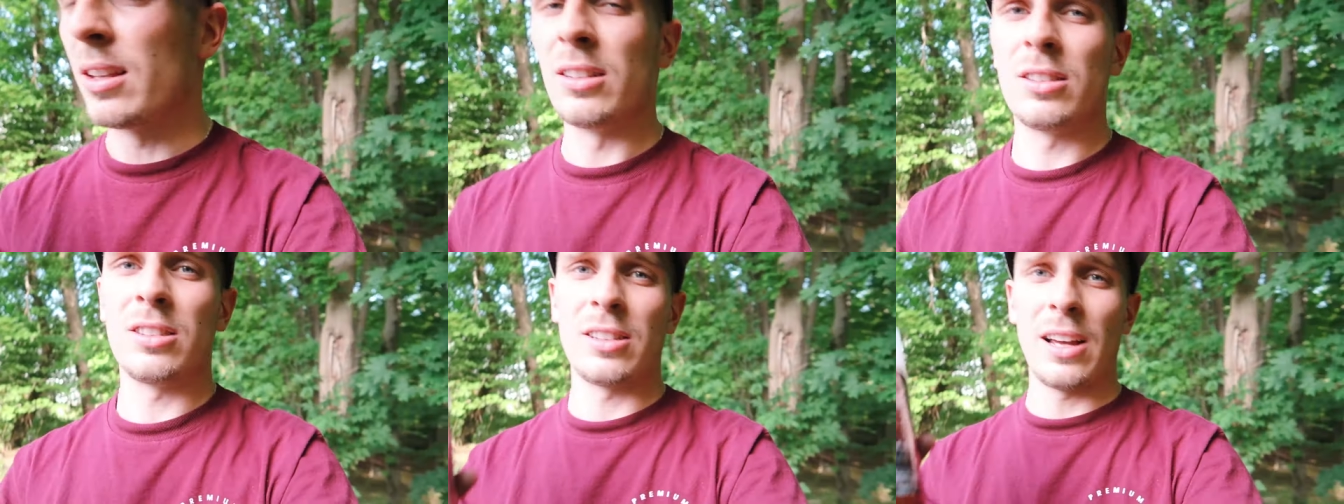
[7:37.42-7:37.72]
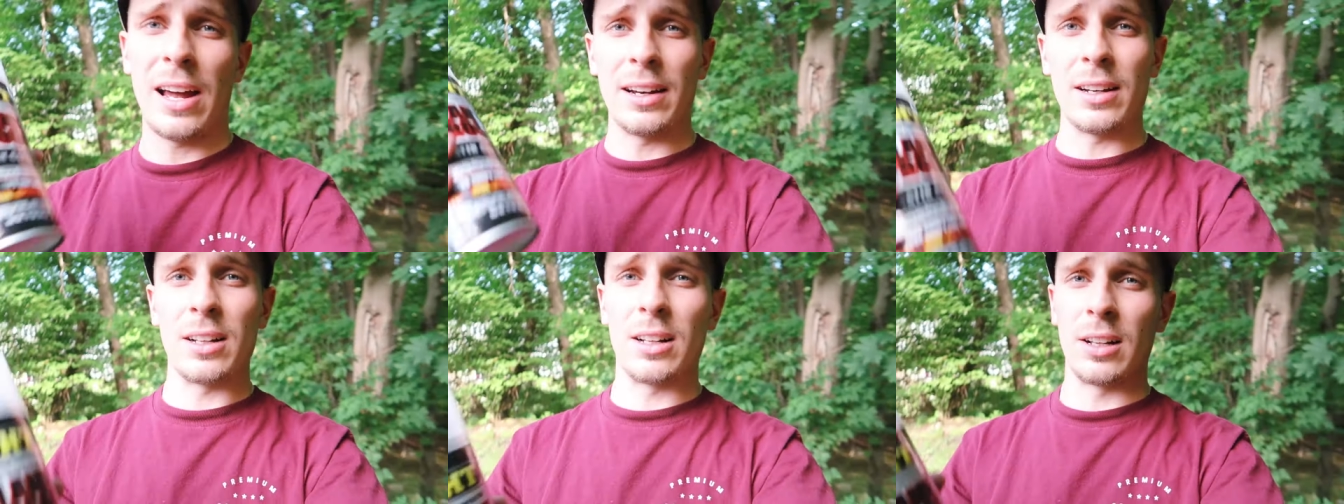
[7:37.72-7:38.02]
The
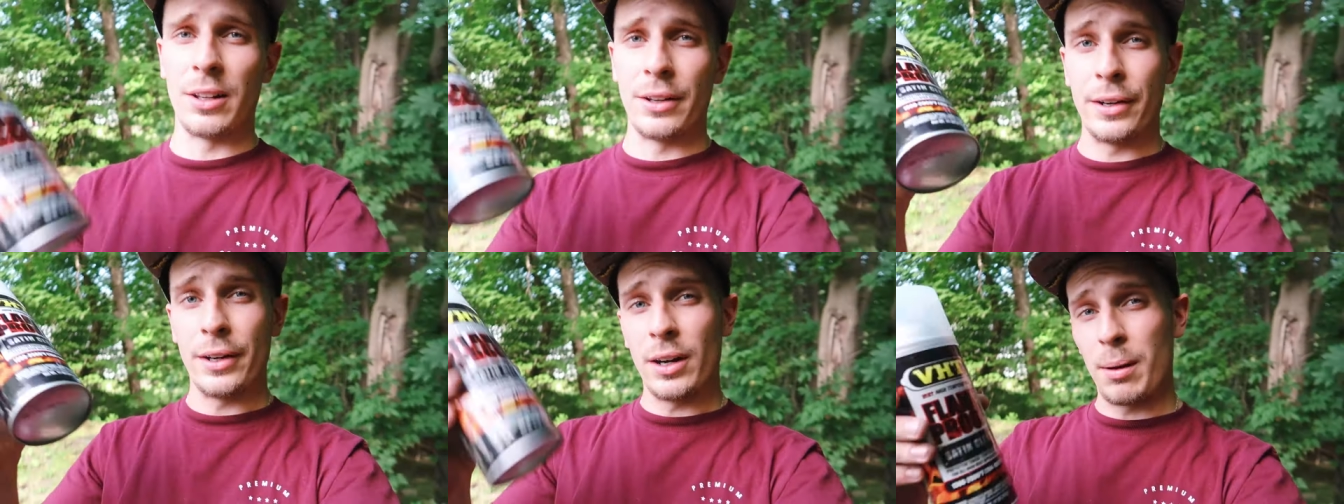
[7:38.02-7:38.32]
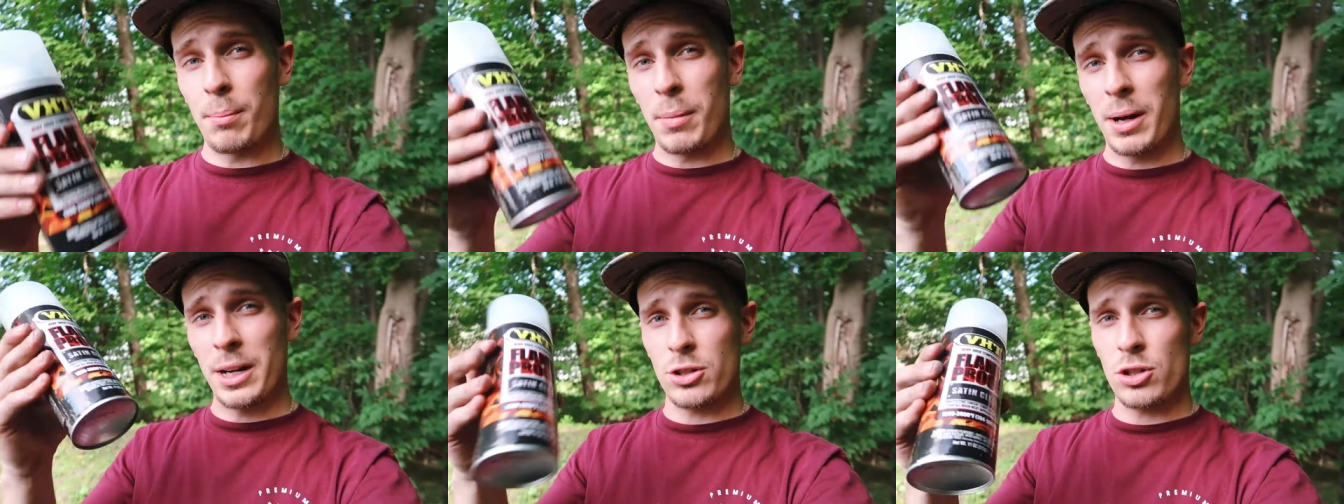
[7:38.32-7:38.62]
satin clear,
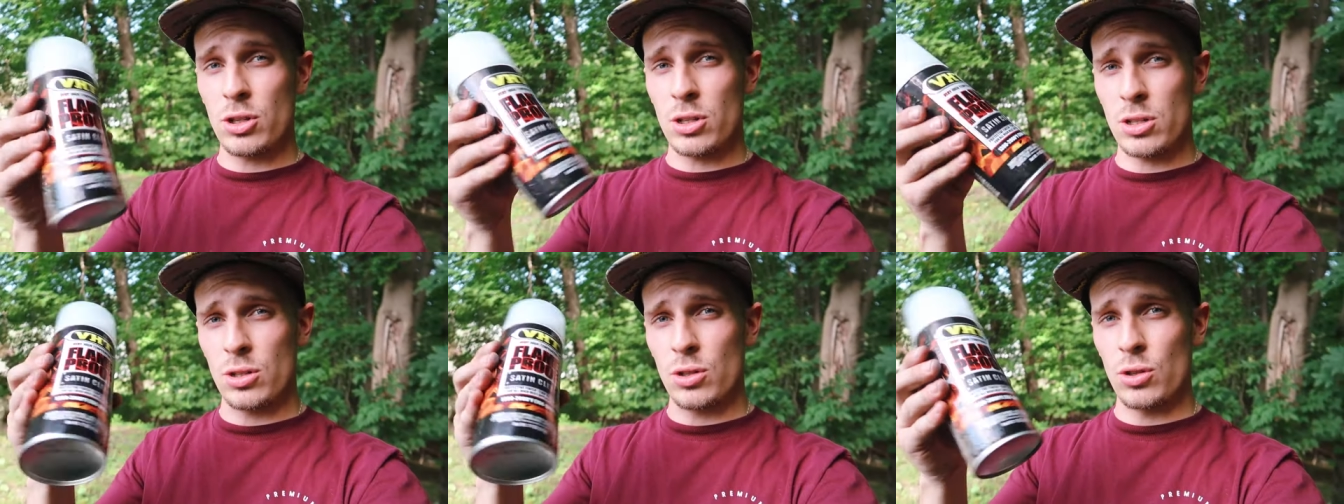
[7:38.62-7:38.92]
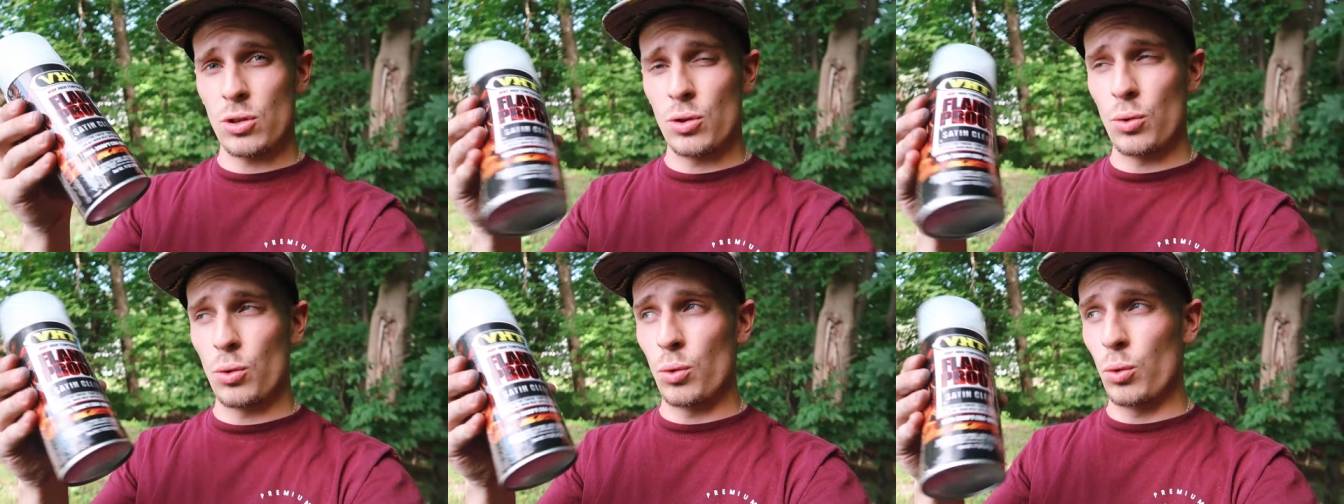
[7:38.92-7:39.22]
I might just
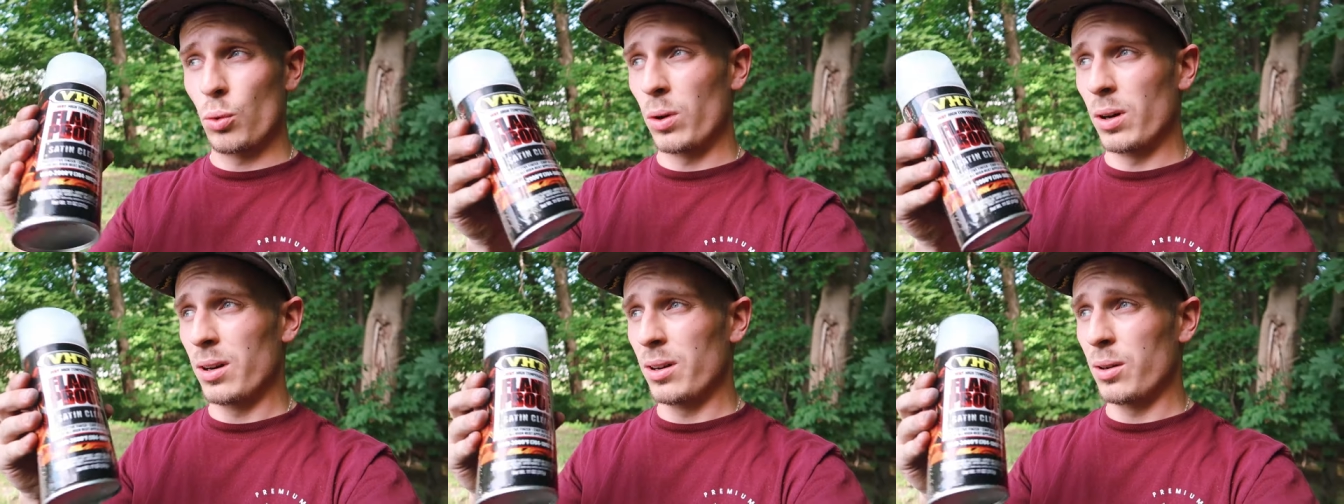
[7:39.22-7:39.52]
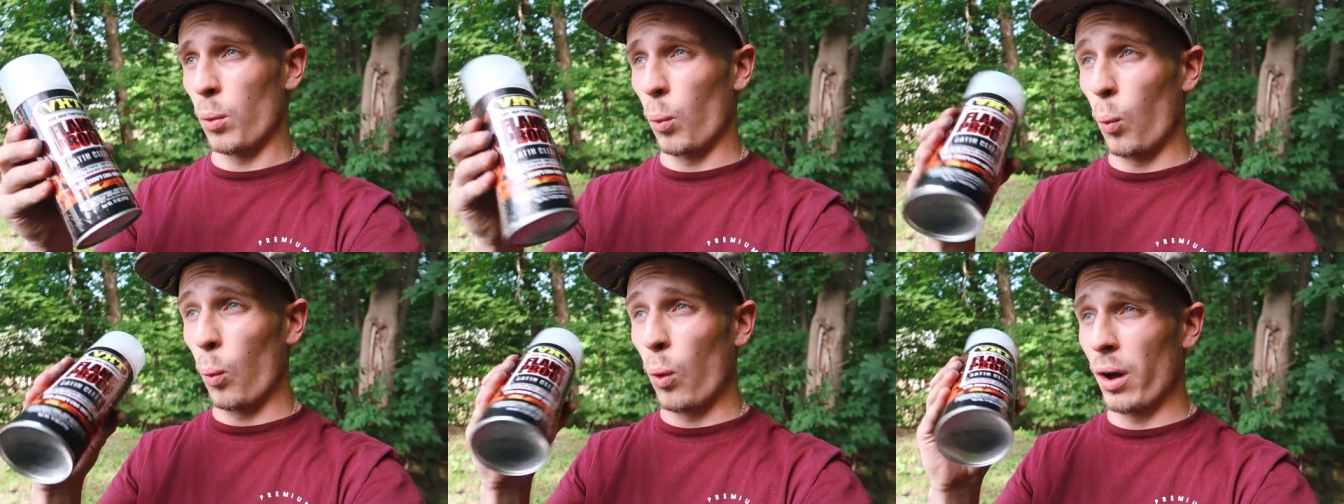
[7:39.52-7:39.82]
do
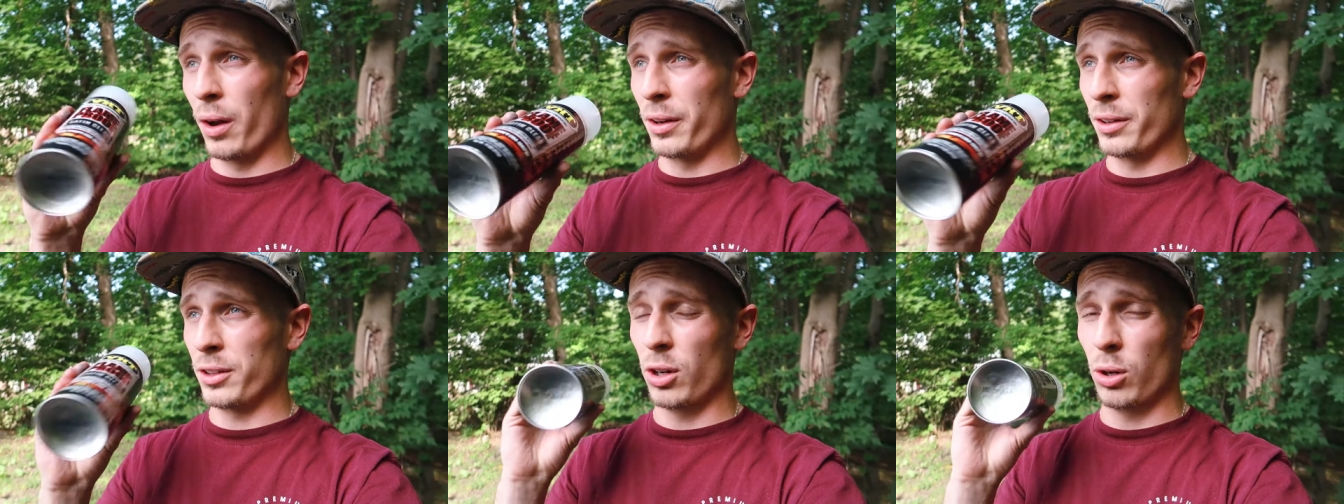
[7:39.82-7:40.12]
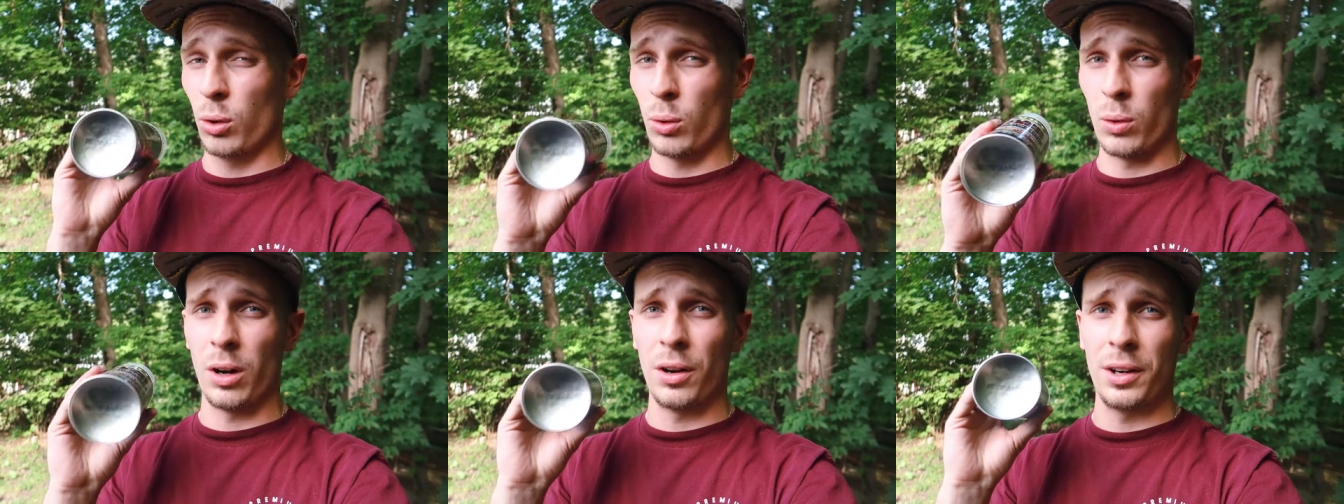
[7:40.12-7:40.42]
one
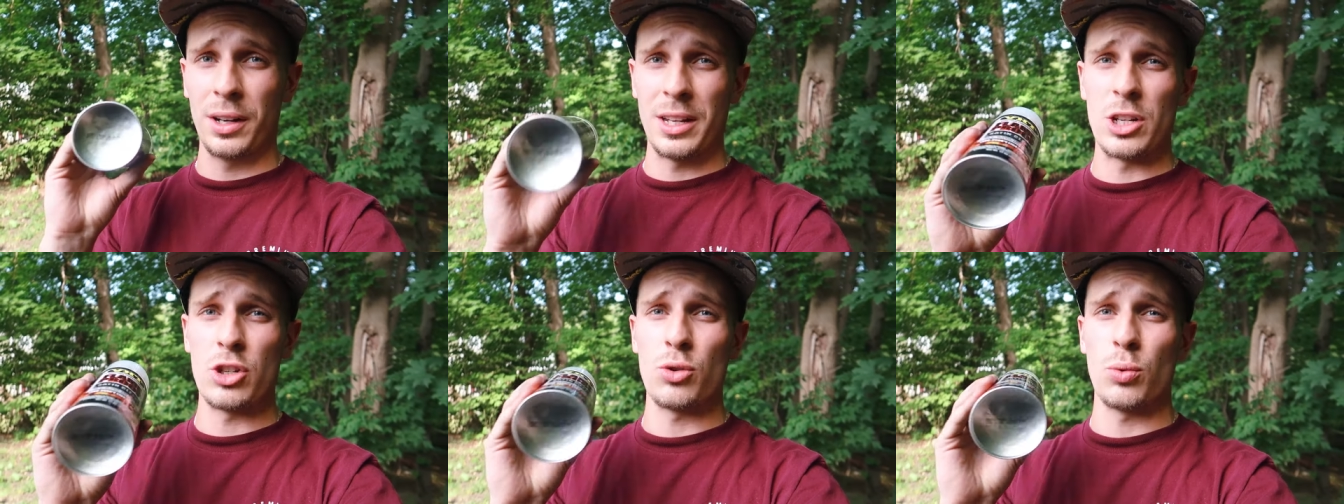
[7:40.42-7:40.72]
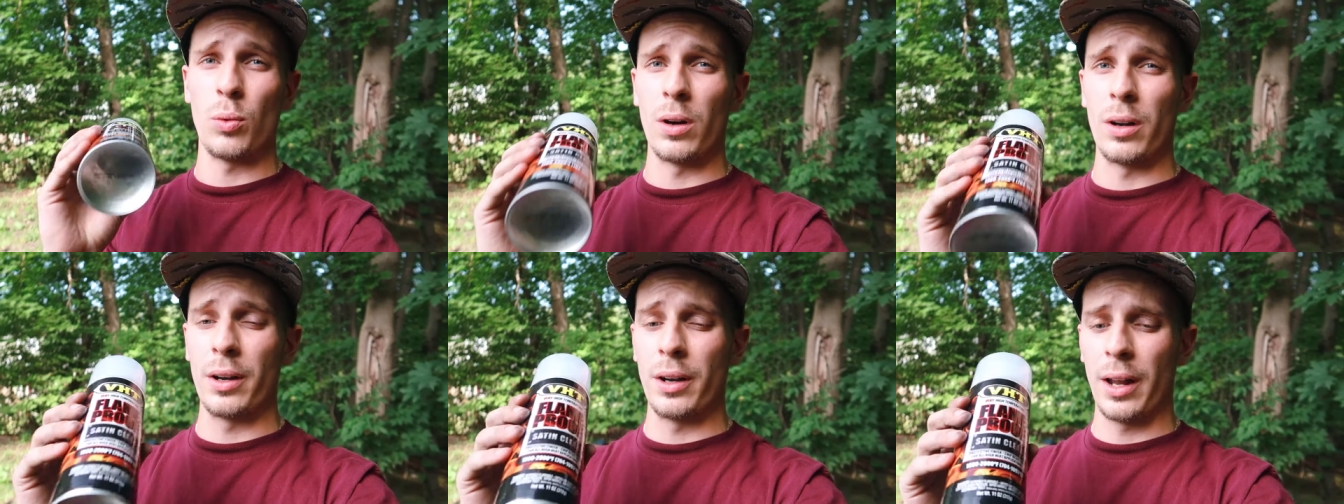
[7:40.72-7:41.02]
coat on each
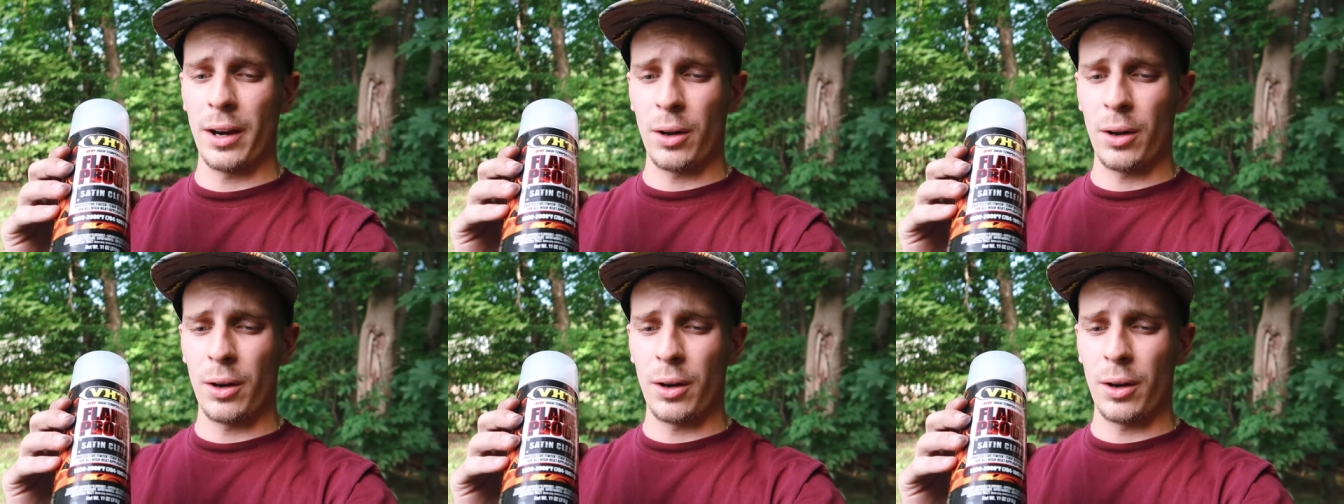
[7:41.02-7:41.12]
one.